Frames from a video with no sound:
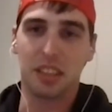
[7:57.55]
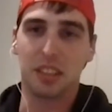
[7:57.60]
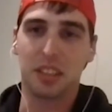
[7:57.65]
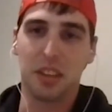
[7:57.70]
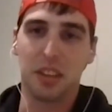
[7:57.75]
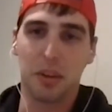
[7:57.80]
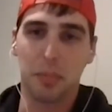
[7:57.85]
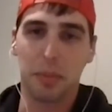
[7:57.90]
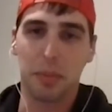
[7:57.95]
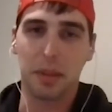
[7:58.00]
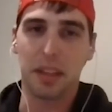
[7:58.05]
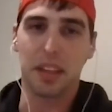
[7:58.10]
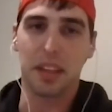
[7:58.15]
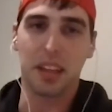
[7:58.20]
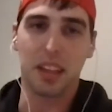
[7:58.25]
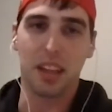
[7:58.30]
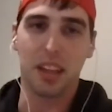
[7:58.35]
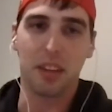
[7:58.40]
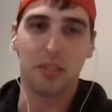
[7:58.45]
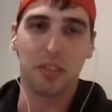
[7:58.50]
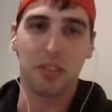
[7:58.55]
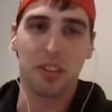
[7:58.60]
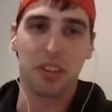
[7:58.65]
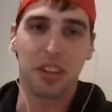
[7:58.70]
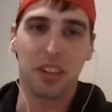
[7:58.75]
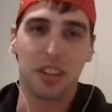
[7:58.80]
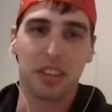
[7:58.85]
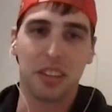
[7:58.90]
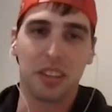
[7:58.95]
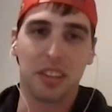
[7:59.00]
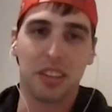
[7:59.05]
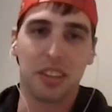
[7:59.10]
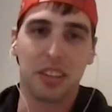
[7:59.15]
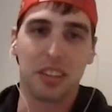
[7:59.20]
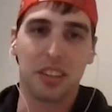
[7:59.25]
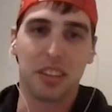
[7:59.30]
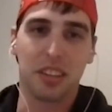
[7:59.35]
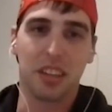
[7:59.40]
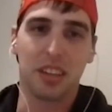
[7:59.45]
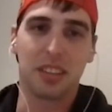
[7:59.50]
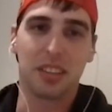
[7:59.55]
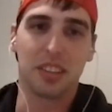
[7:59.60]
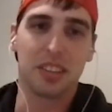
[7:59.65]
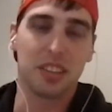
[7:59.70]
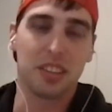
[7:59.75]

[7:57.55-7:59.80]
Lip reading: just start beating the hell out of one another, just